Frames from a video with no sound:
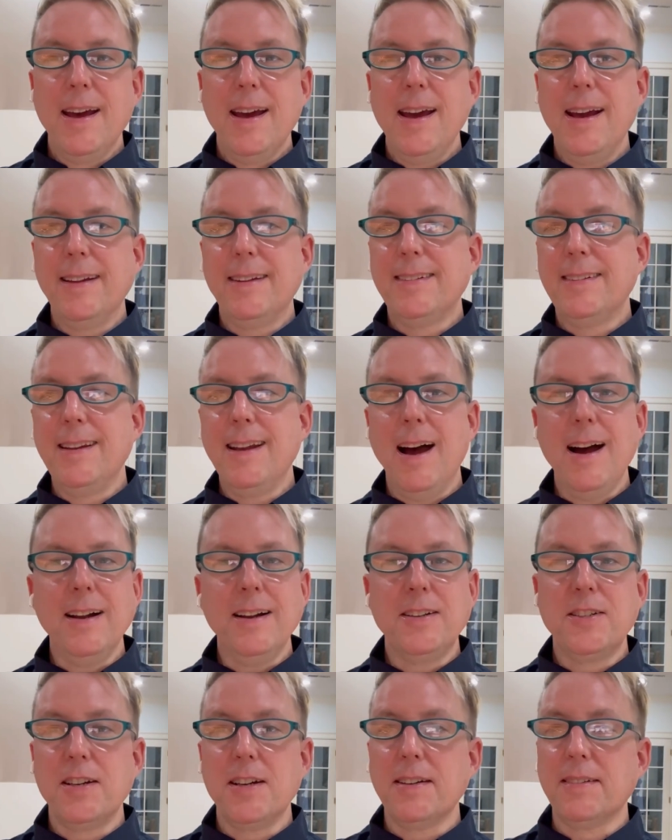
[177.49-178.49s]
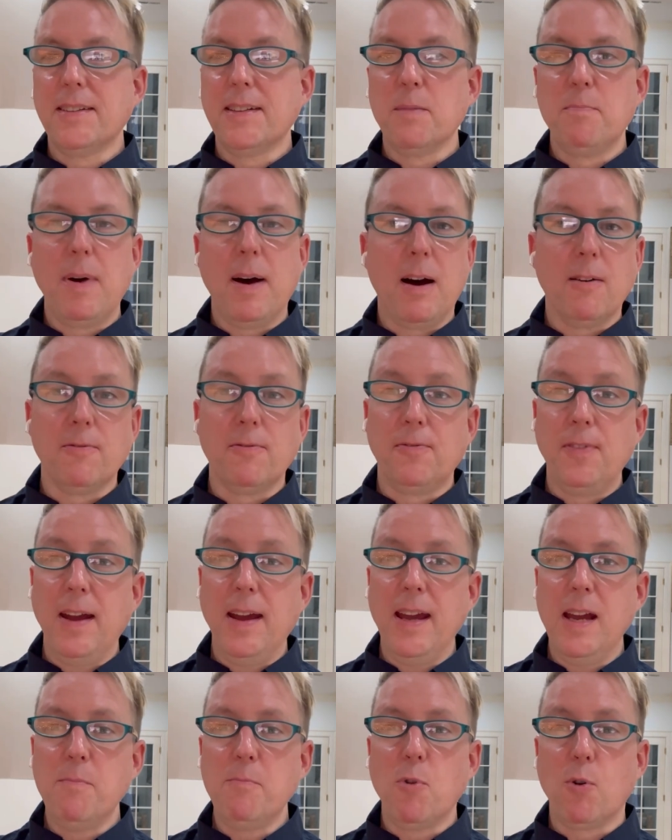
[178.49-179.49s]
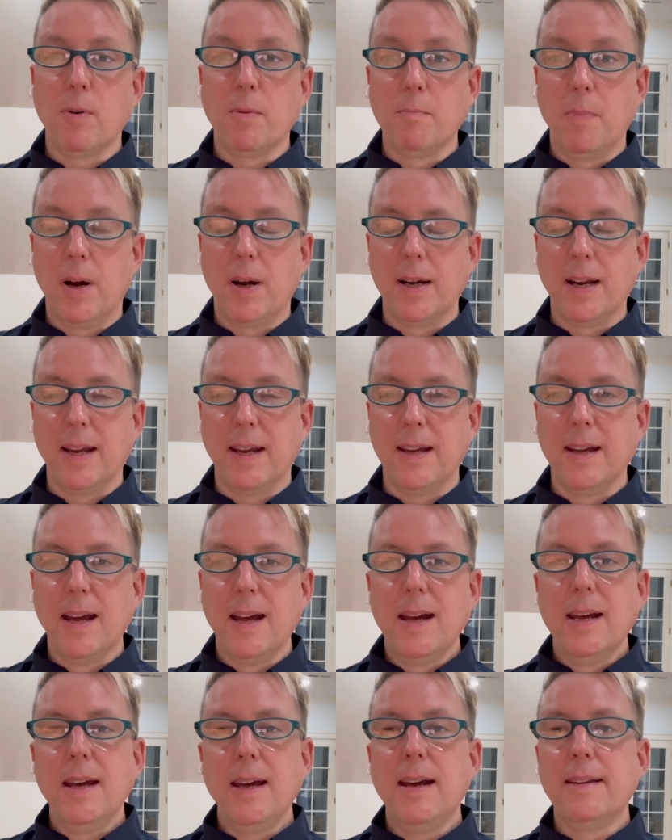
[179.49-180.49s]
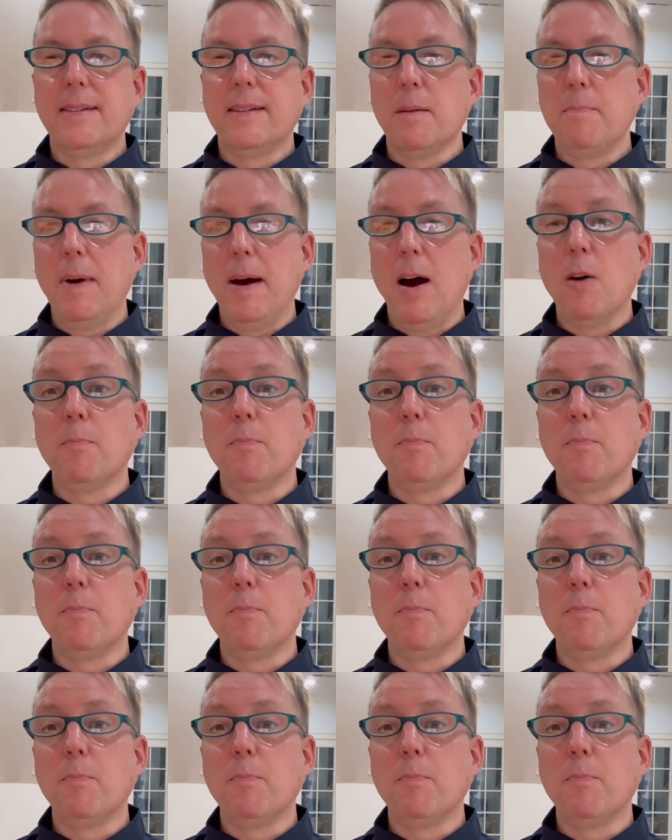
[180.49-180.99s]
It's not just about fame or money, it's about